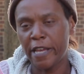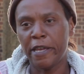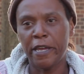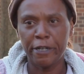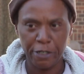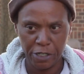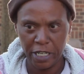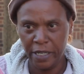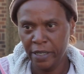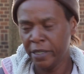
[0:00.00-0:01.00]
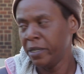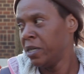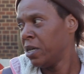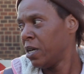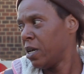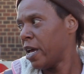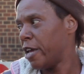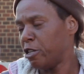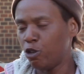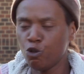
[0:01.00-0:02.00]
the energy
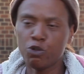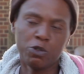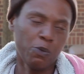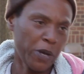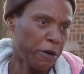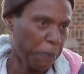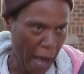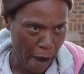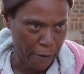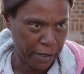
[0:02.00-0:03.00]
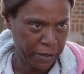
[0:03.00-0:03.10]
and you lose the willpower.